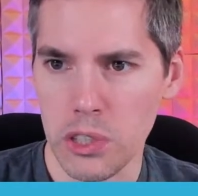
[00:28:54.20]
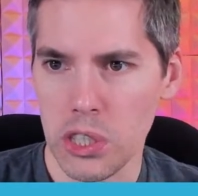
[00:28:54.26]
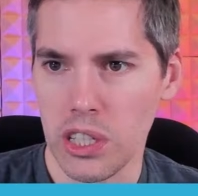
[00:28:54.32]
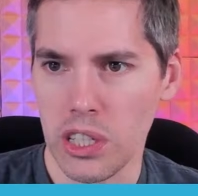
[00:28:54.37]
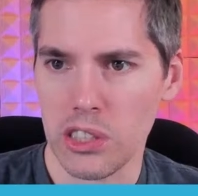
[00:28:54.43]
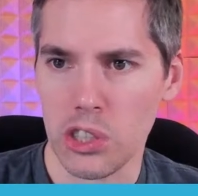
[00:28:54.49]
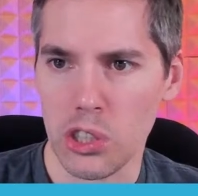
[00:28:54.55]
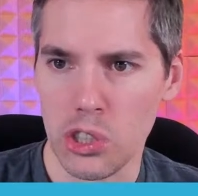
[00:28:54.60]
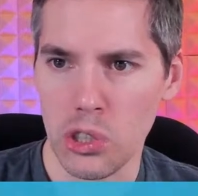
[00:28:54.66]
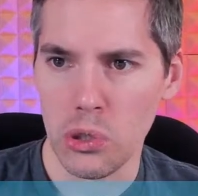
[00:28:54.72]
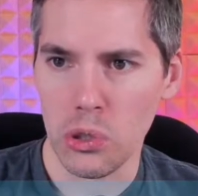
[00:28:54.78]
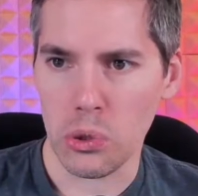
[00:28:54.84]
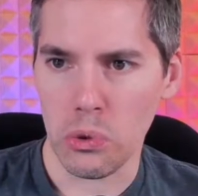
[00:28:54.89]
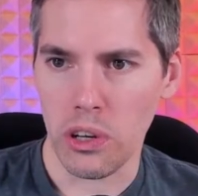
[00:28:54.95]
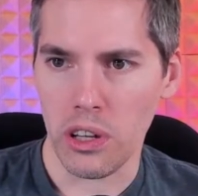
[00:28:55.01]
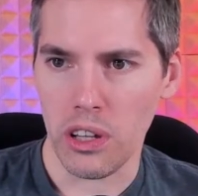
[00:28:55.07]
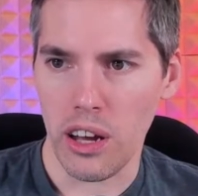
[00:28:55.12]
you get to two,
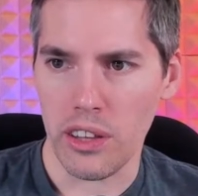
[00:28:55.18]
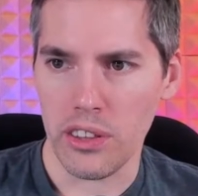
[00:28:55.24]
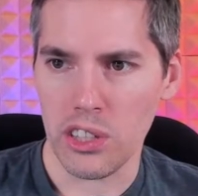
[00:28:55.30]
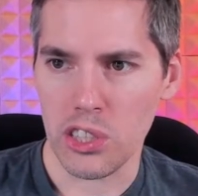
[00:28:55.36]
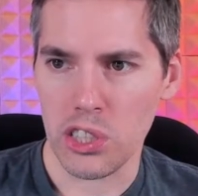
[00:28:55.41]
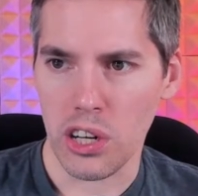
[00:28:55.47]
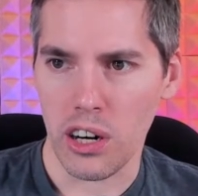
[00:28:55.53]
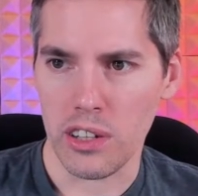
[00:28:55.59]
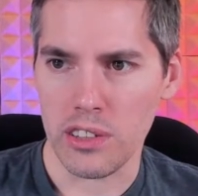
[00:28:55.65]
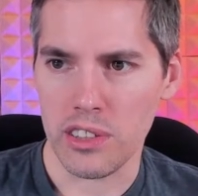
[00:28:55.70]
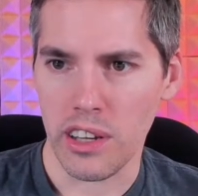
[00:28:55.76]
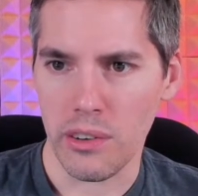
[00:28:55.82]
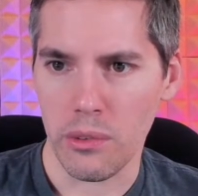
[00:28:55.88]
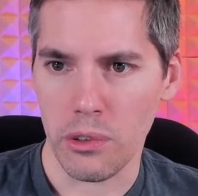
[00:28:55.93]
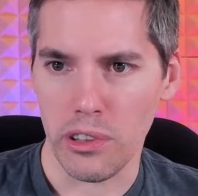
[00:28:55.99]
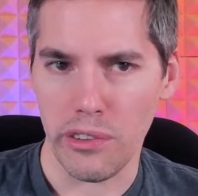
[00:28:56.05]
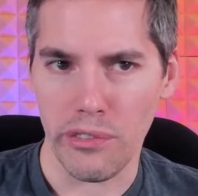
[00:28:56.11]
three, a lot of these cards
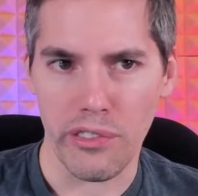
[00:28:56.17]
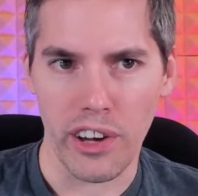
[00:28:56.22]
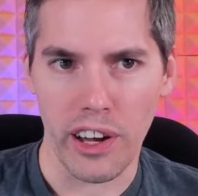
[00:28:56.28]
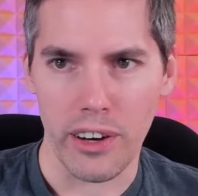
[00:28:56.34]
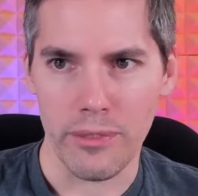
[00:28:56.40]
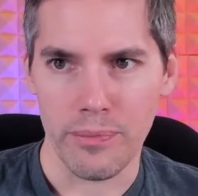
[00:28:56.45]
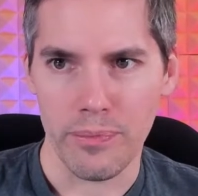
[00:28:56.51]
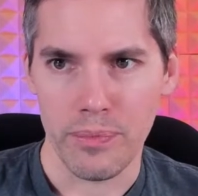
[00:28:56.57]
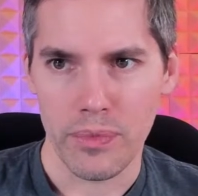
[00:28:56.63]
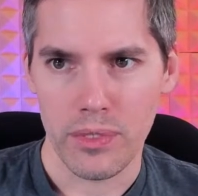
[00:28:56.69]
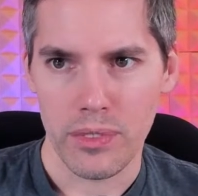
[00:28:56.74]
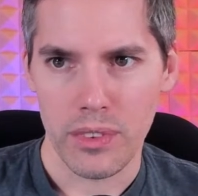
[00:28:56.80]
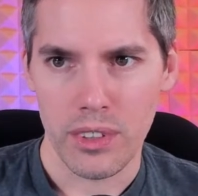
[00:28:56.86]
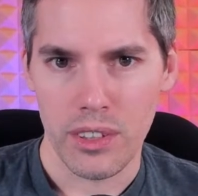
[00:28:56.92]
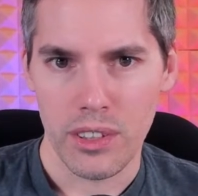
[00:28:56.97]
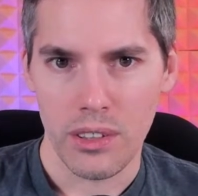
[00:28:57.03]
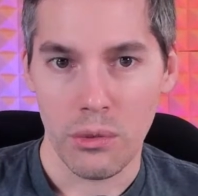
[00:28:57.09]
get really fun.
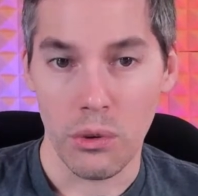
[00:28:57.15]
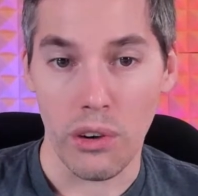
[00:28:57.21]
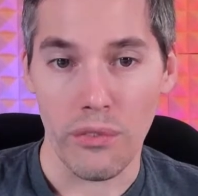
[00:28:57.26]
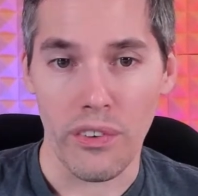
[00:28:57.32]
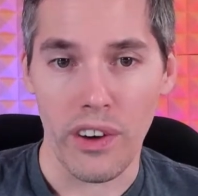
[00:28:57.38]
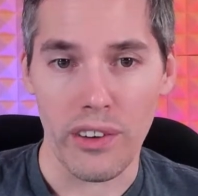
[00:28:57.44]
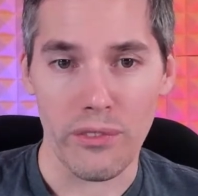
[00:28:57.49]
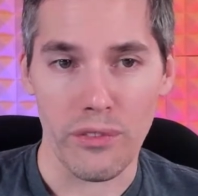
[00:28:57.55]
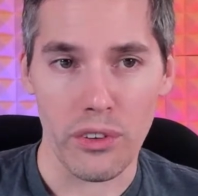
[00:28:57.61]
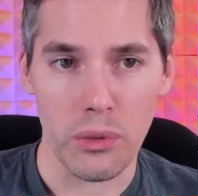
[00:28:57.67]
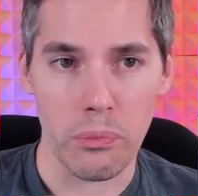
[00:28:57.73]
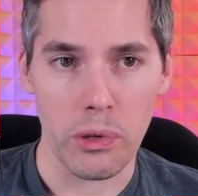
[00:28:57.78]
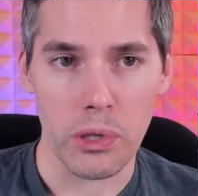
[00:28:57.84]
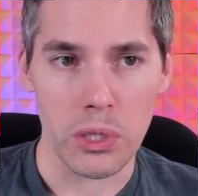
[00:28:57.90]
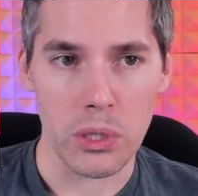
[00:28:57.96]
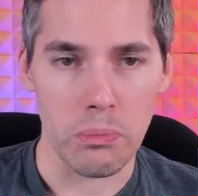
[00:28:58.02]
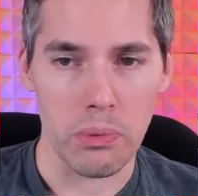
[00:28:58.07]
Well, fun for the
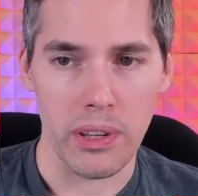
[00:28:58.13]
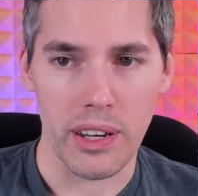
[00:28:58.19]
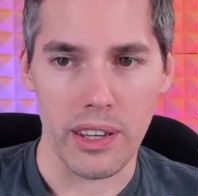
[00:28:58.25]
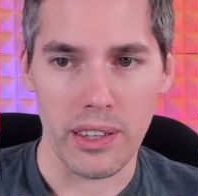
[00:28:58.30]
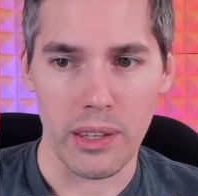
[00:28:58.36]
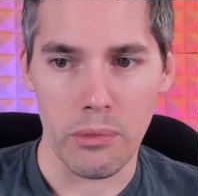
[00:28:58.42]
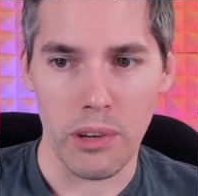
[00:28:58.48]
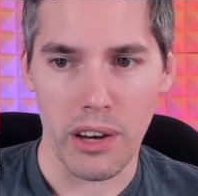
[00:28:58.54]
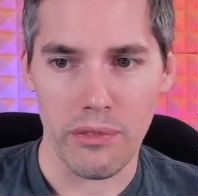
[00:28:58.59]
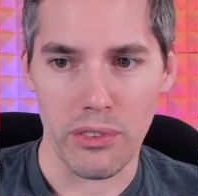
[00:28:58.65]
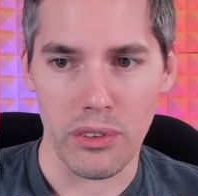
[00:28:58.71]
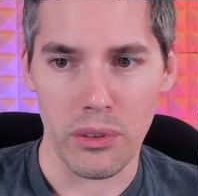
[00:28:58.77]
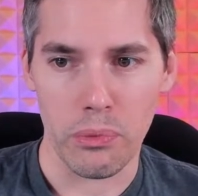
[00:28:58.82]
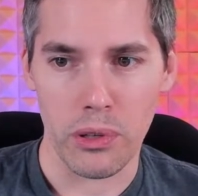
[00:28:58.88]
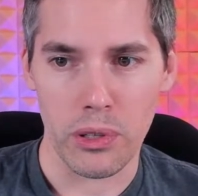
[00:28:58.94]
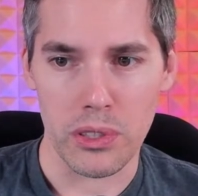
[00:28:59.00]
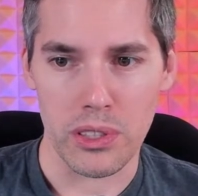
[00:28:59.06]
person playing them, not for
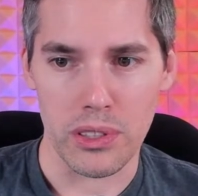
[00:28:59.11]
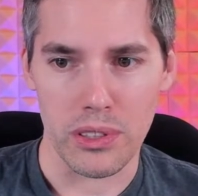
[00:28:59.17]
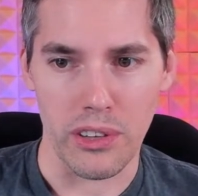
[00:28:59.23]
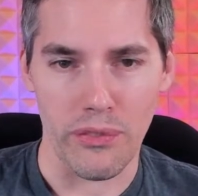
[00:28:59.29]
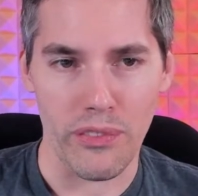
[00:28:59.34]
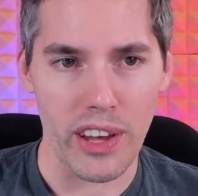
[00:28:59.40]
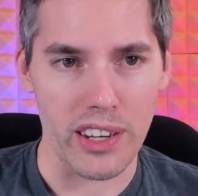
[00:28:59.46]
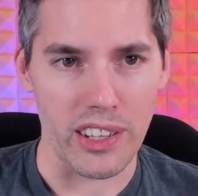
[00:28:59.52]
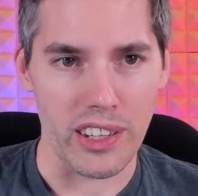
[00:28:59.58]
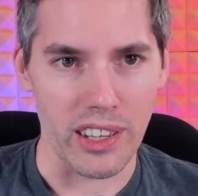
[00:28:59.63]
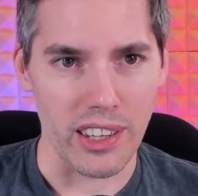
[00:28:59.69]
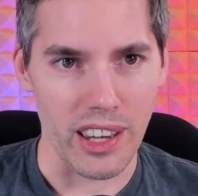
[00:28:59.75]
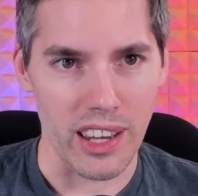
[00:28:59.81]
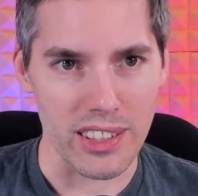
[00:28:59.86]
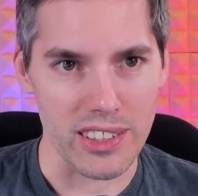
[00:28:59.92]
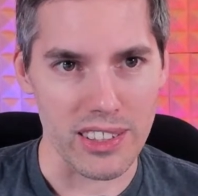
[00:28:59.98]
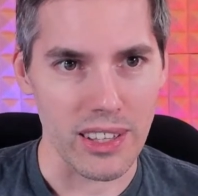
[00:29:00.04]
the person defending
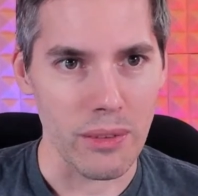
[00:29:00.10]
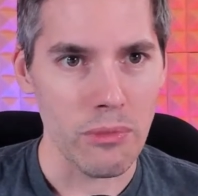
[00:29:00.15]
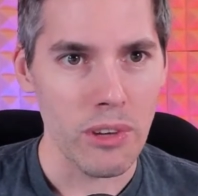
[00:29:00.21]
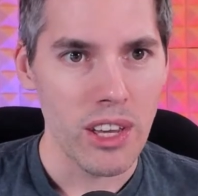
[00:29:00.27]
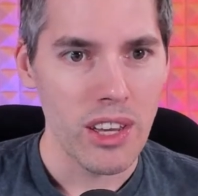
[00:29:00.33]
against them.